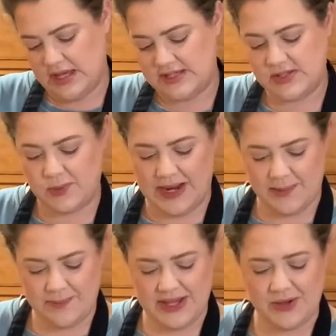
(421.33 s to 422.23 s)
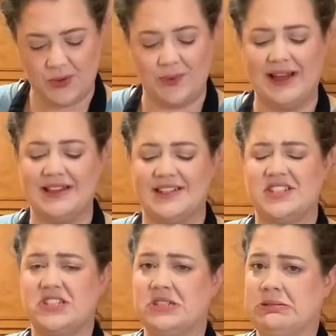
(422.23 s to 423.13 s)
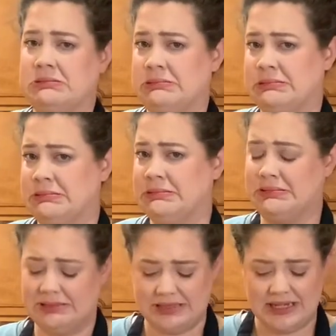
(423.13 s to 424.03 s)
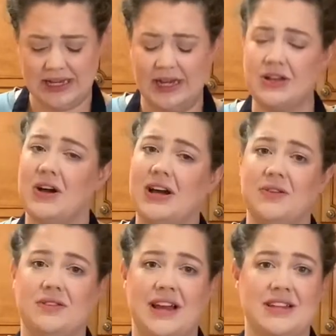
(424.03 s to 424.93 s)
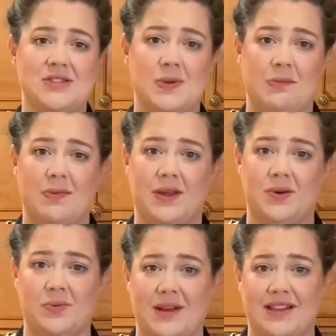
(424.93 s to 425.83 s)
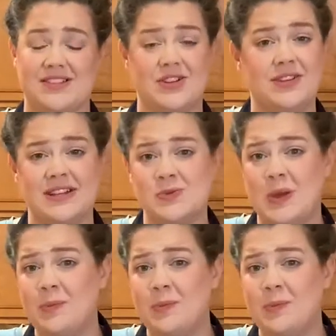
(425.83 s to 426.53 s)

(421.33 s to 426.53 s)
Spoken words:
sweet pickle relish. Y'all, I don't like sweet pickle relish. I don't like sweet